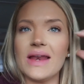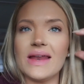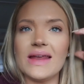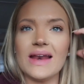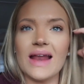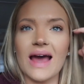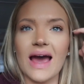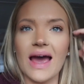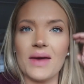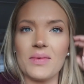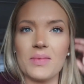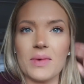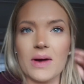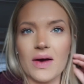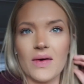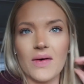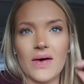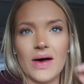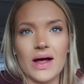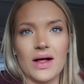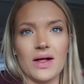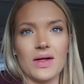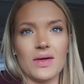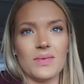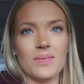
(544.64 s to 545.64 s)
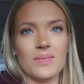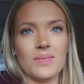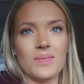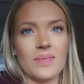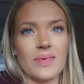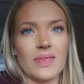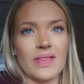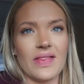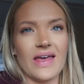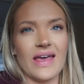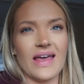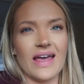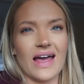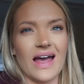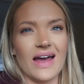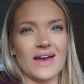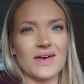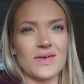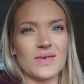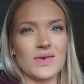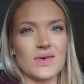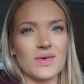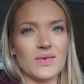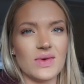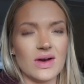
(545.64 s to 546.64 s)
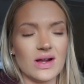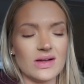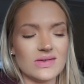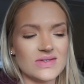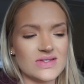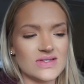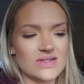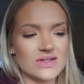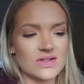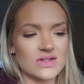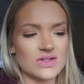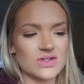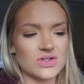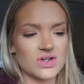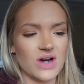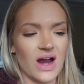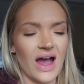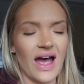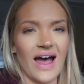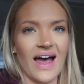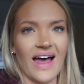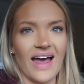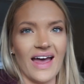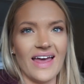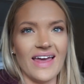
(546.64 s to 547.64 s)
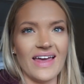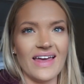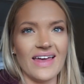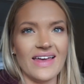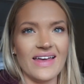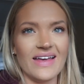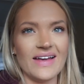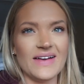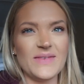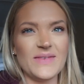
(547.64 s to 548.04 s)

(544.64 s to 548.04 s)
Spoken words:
need eyebrow help. Like, I don't know what else to try.